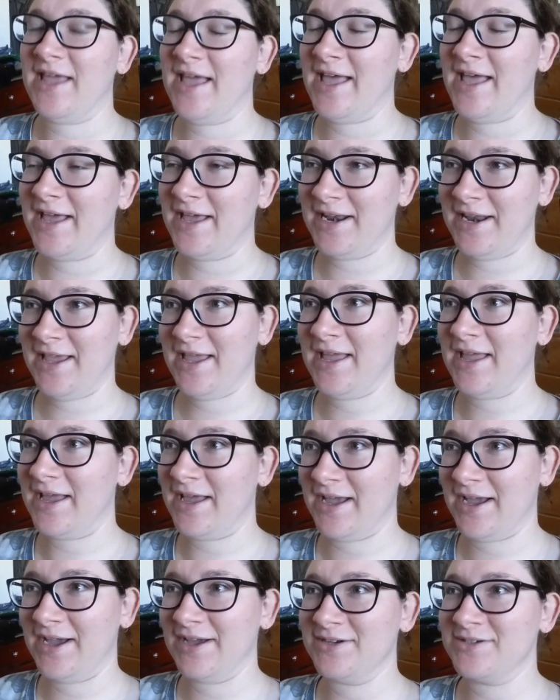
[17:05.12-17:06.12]
ahead
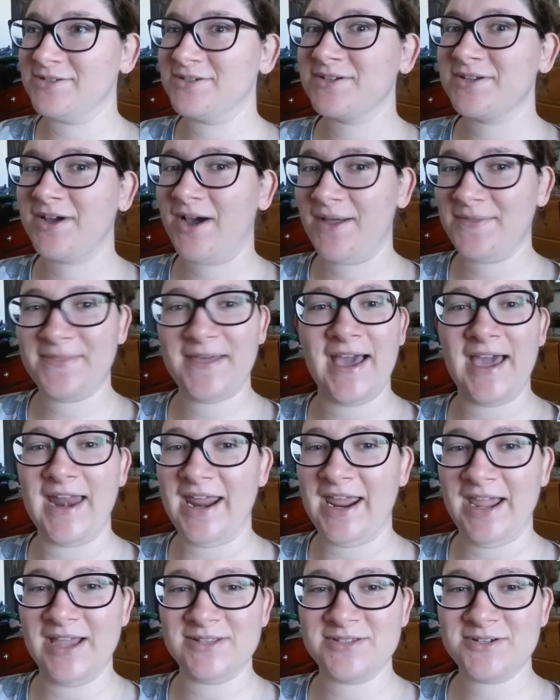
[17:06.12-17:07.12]
and got that
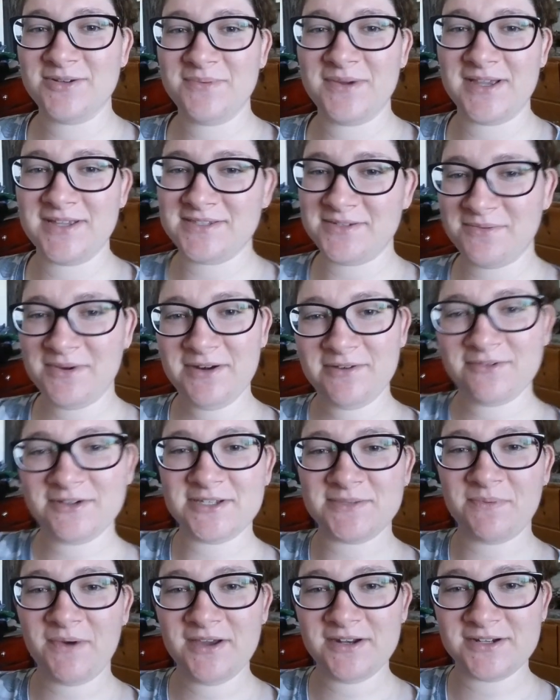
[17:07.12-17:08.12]
answer because he went and
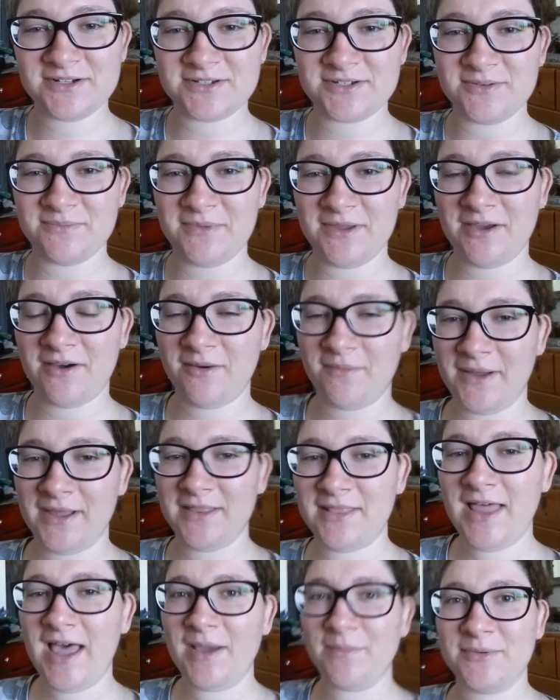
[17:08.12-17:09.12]
responded to me on
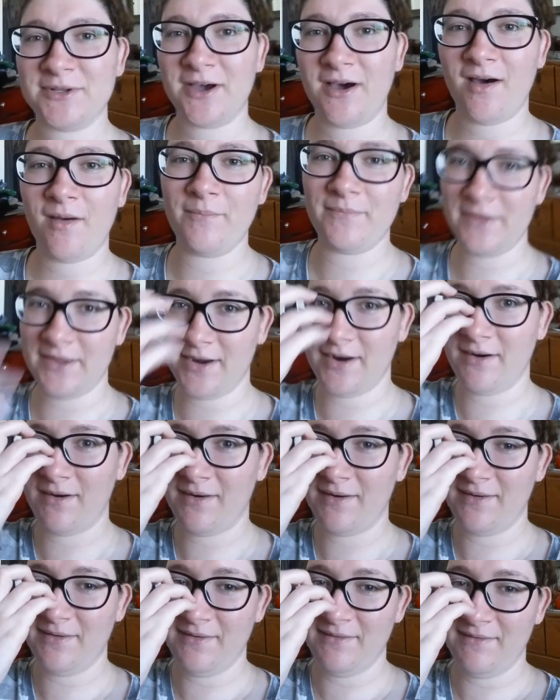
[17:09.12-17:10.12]
my laptop here.
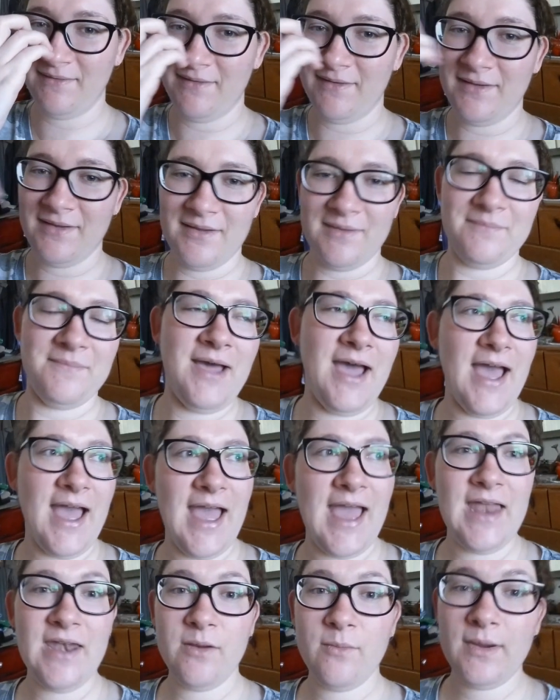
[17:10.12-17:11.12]
But
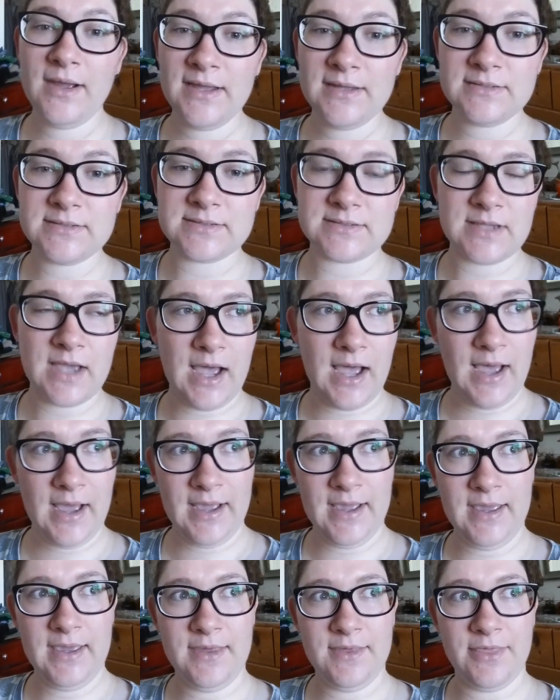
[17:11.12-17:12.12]
anyways,
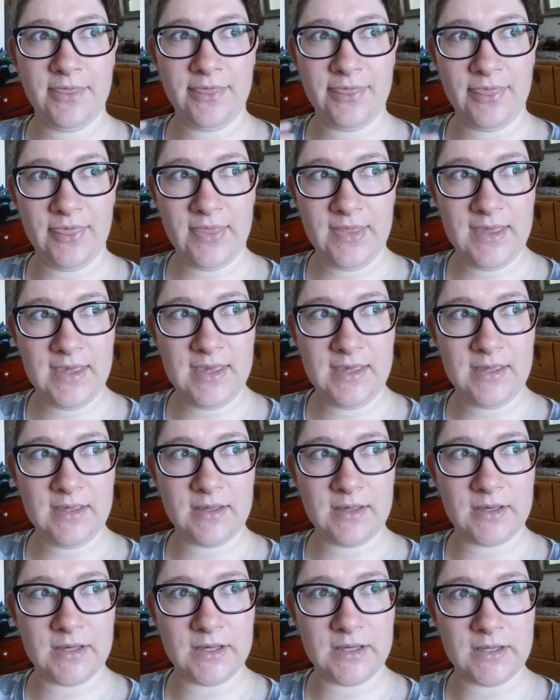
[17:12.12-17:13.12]
I
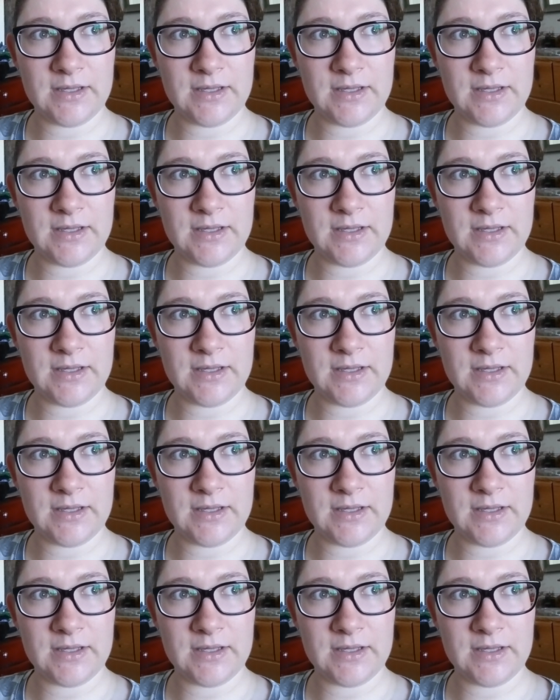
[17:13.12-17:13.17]
think,